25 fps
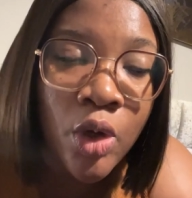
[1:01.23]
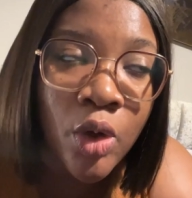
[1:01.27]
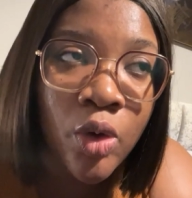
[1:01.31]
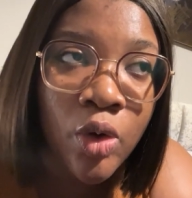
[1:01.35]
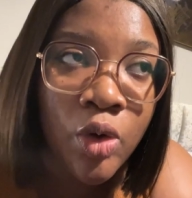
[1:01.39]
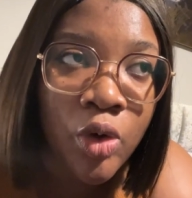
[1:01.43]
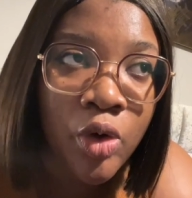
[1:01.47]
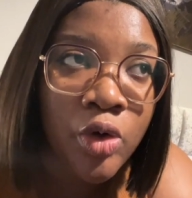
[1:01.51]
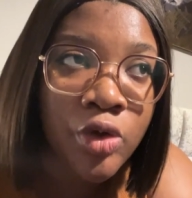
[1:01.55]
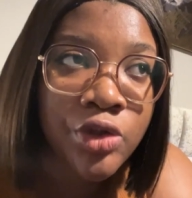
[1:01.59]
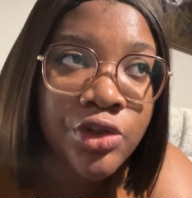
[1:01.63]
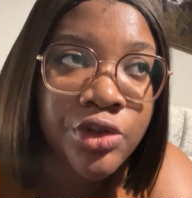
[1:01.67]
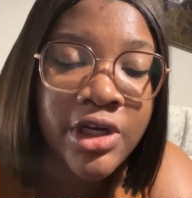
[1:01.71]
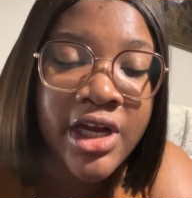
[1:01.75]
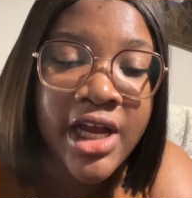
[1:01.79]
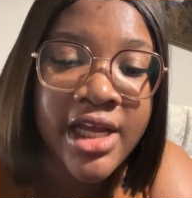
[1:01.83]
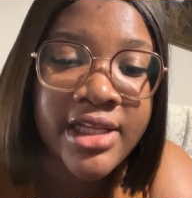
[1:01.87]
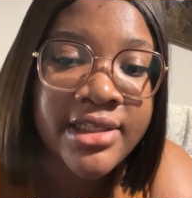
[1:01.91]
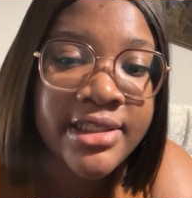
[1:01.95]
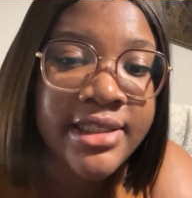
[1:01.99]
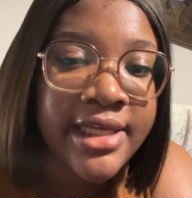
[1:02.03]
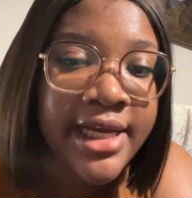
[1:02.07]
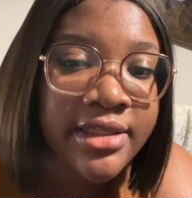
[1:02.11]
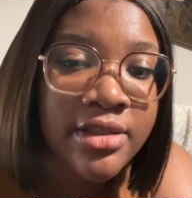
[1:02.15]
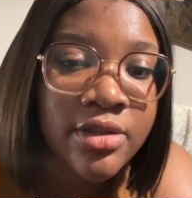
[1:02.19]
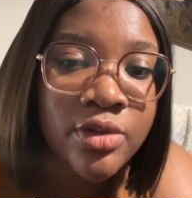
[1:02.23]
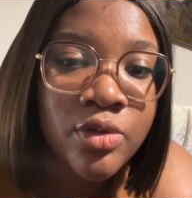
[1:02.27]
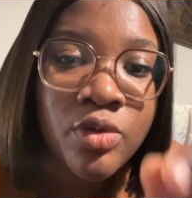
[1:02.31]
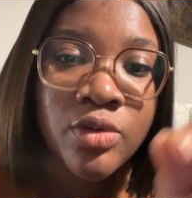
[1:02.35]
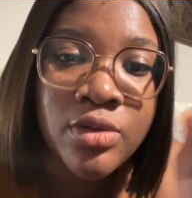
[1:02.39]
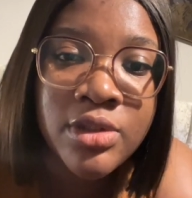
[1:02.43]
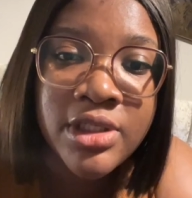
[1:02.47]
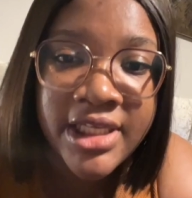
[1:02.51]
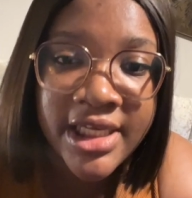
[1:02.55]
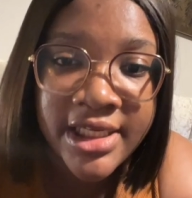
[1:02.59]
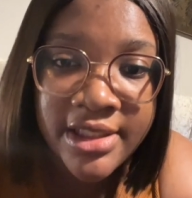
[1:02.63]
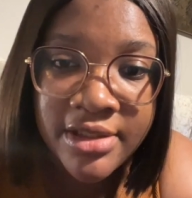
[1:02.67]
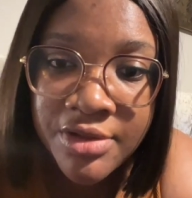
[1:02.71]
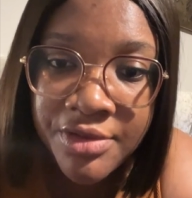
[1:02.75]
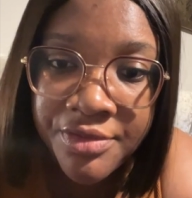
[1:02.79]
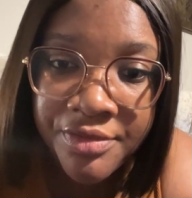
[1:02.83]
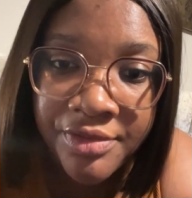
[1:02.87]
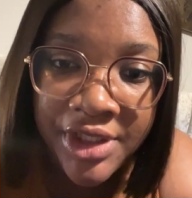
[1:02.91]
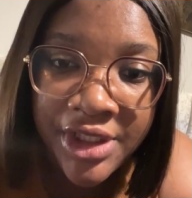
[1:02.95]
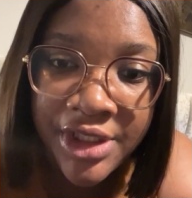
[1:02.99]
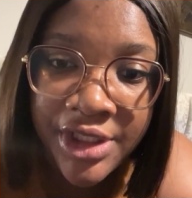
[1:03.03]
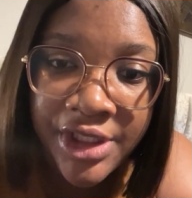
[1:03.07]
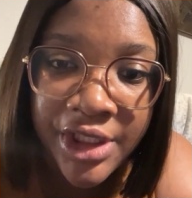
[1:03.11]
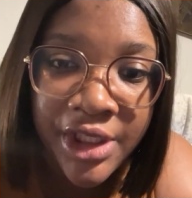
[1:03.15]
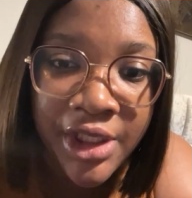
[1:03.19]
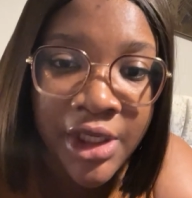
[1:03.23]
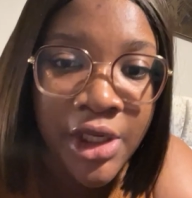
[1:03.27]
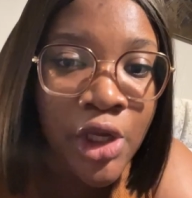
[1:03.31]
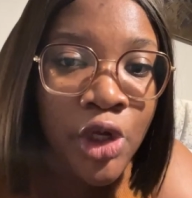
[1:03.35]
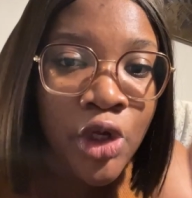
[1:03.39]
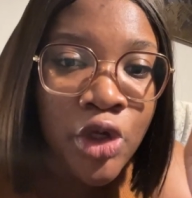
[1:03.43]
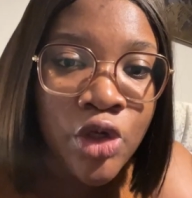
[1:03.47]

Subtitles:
or you can decide to go to Santorini.